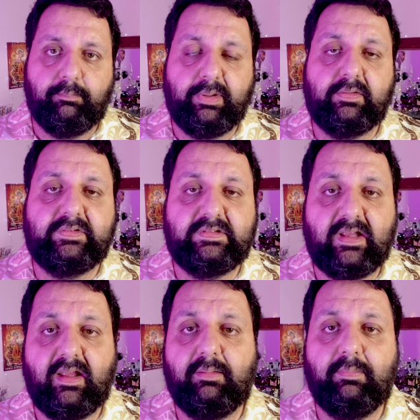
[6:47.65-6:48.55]
because
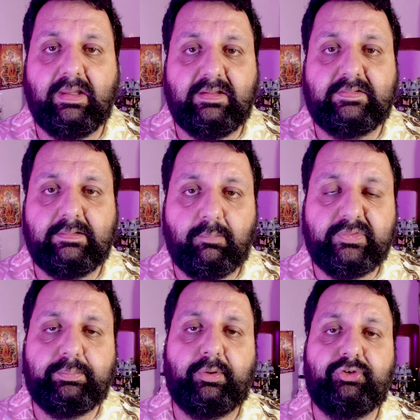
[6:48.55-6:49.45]
time is the
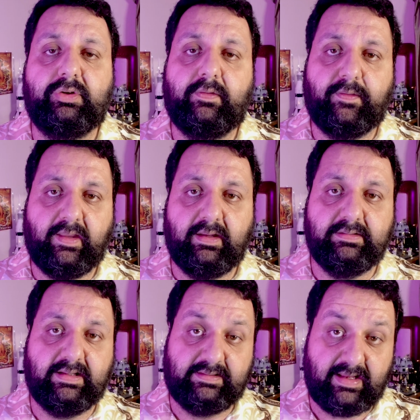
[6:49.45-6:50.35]
most precious
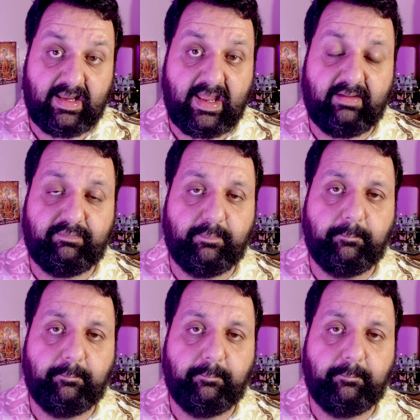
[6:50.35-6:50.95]
thing that I have.